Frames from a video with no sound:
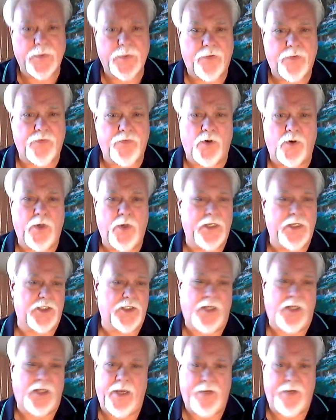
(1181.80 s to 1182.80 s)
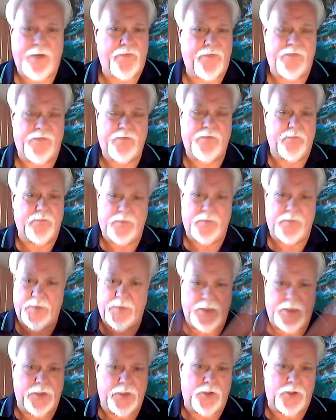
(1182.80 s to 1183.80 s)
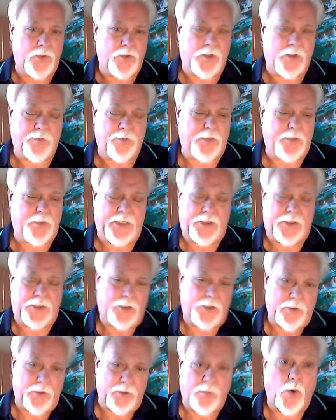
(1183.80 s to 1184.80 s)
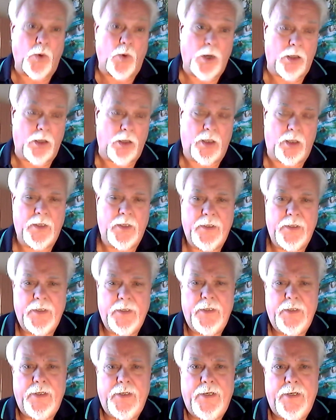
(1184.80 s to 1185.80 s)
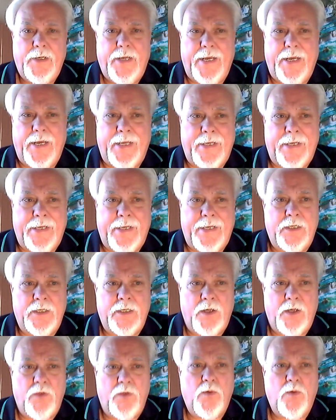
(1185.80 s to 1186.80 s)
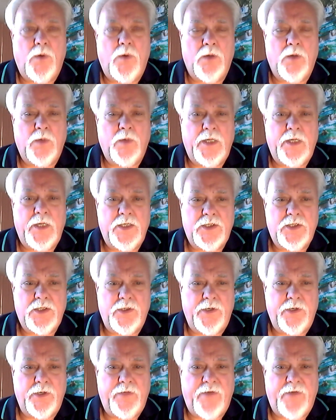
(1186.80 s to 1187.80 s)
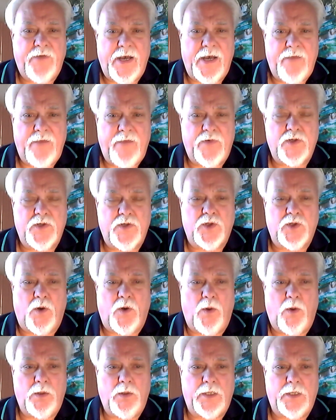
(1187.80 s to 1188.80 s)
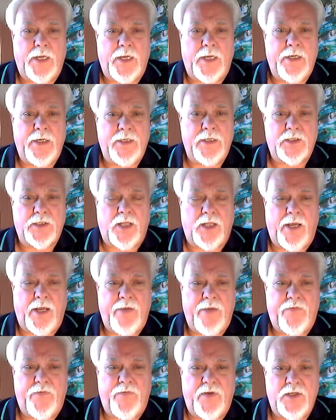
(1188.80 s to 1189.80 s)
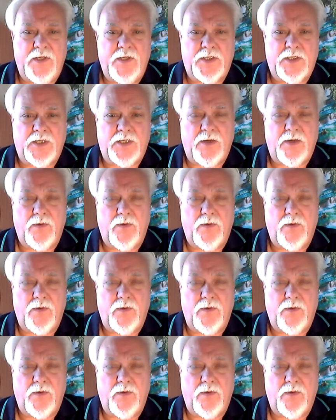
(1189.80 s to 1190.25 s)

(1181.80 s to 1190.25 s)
throw his life into complete turmoil and another one when he's 35 years old and his life is